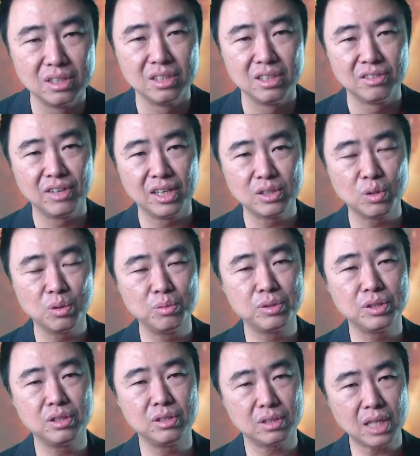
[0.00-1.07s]
right? So
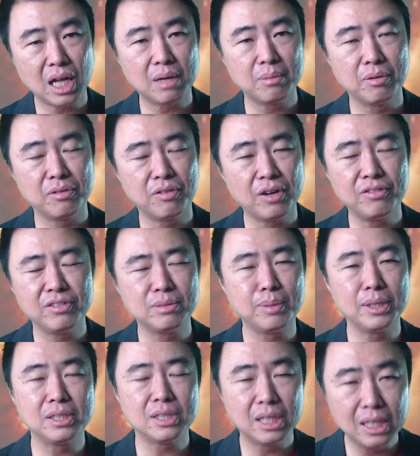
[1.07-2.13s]
star number 5 is
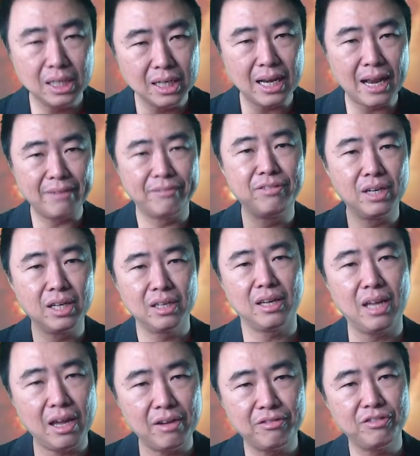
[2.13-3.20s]
basically
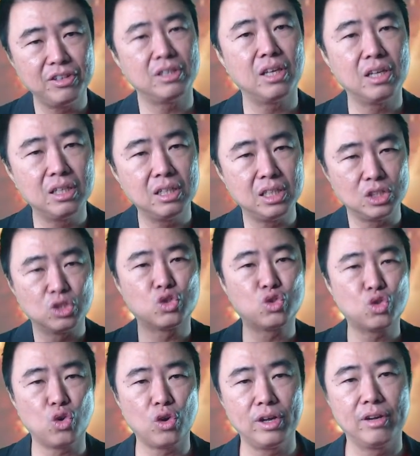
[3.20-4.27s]
leveling everything,
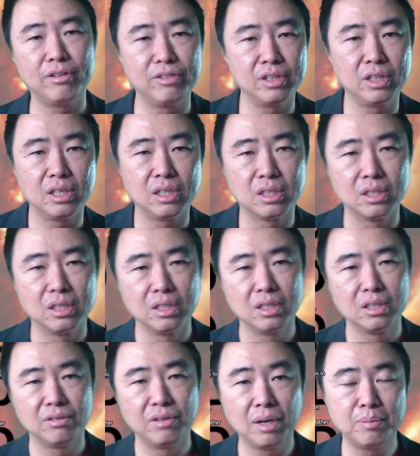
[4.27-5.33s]
destroy everything,
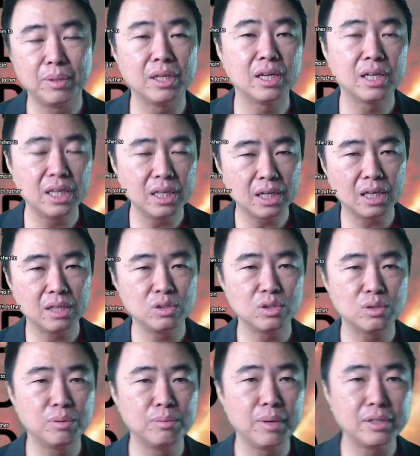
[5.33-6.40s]
right? But again,
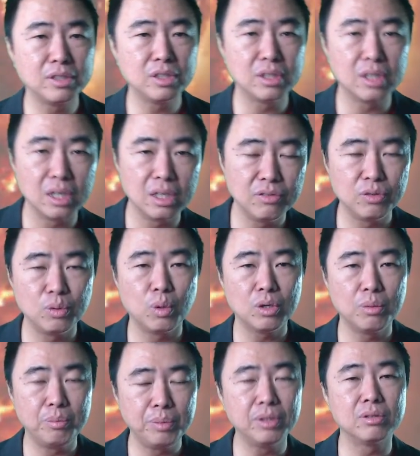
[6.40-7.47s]
just imagine if you want to
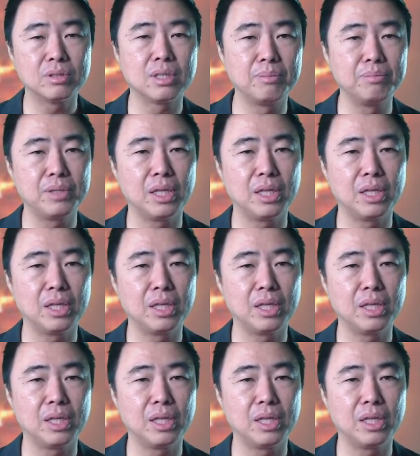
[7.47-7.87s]
build something,